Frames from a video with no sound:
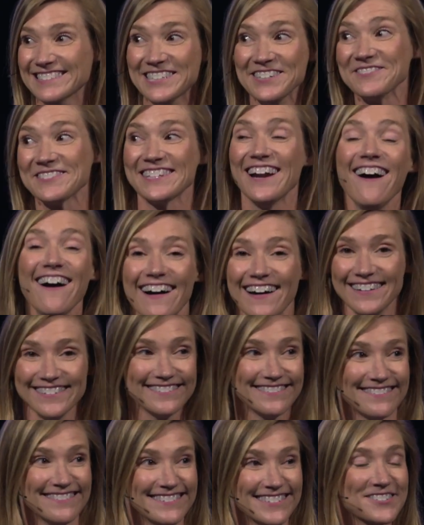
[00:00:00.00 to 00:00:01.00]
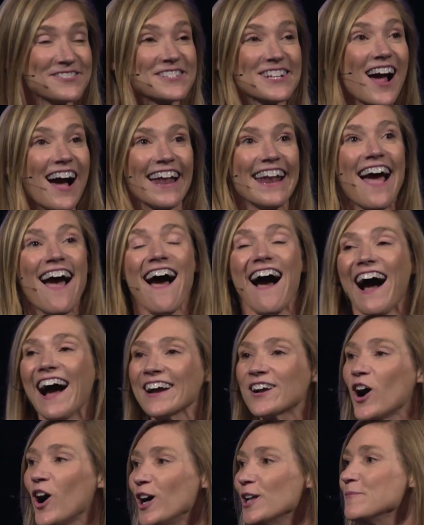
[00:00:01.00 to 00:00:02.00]
She was not.
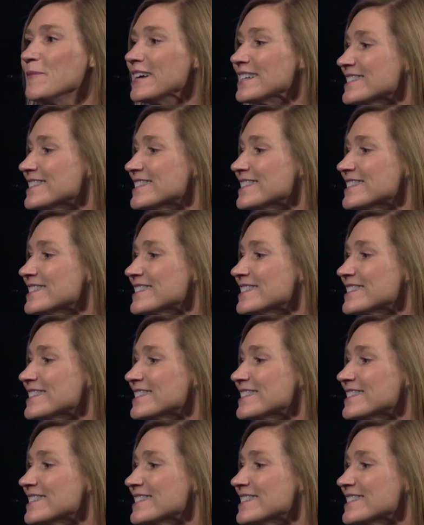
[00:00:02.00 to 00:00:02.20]
I called